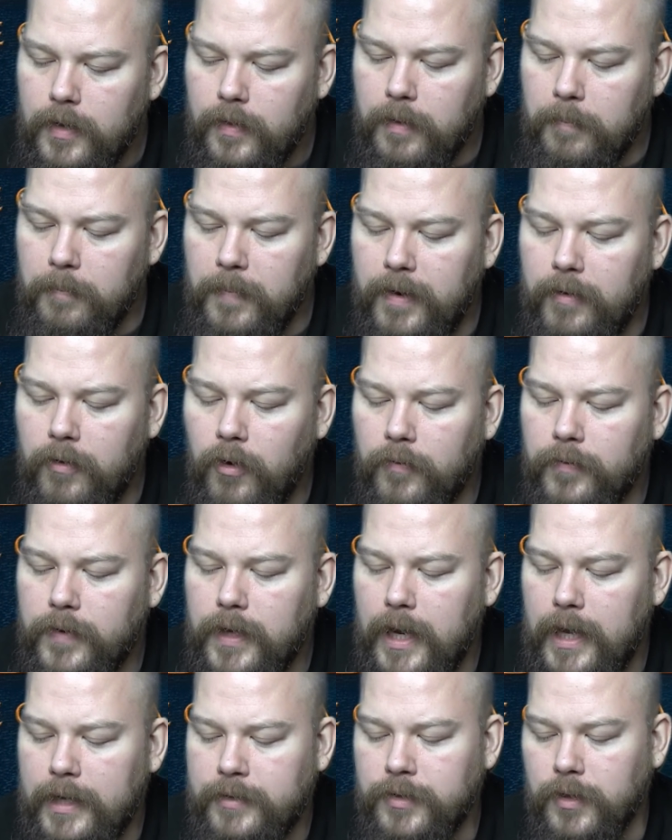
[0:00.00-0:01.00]
The Mirror of
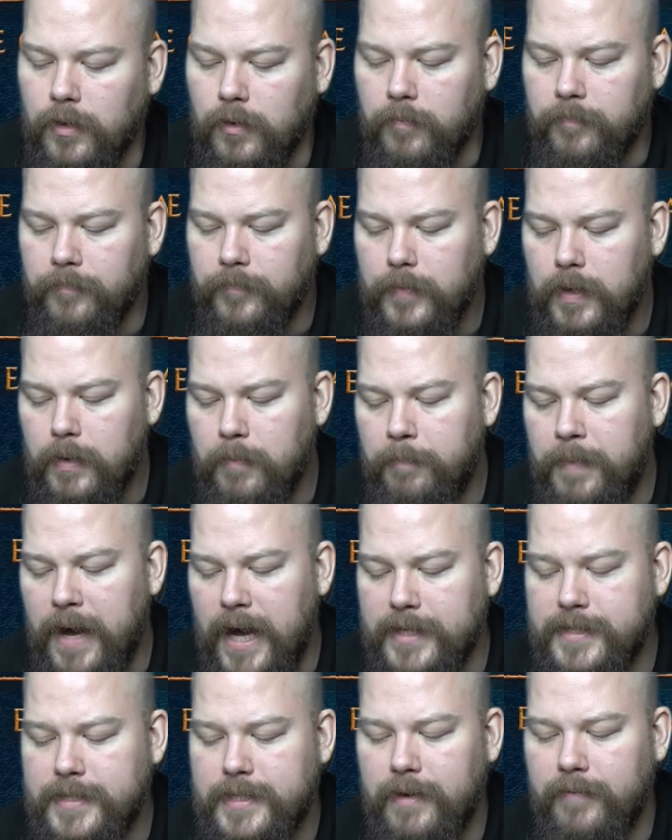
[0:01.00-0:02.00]
Galadriel.
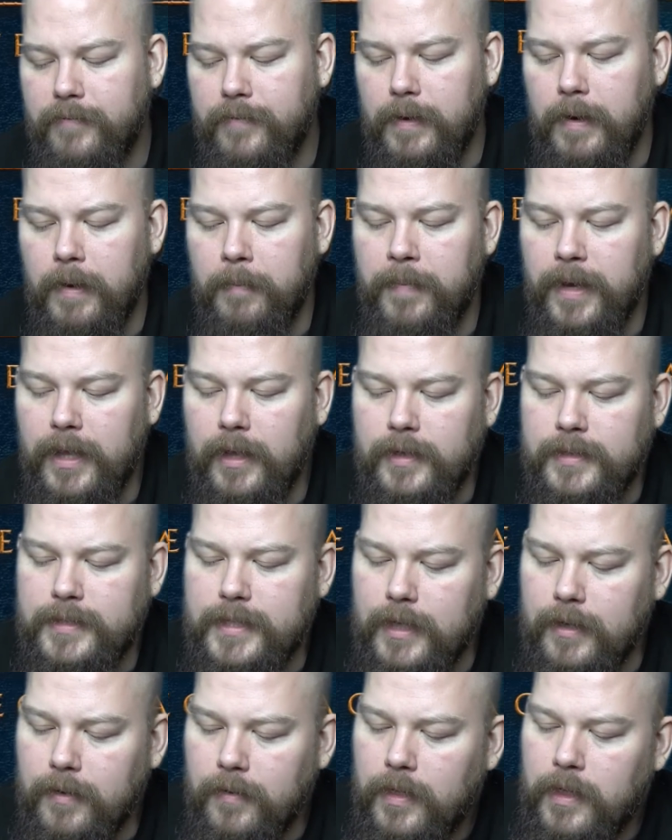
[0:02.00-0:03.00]
Passive
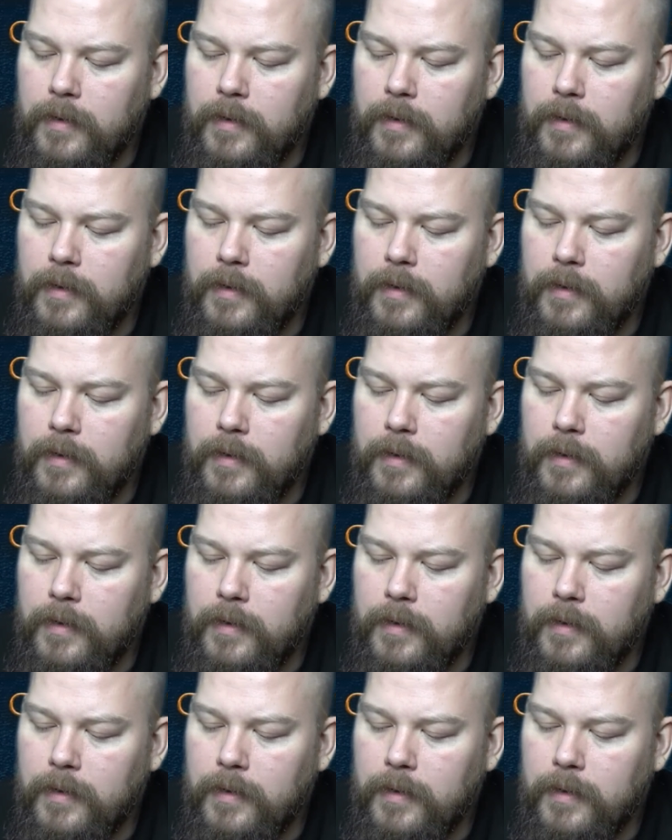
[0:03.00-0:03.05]
ability.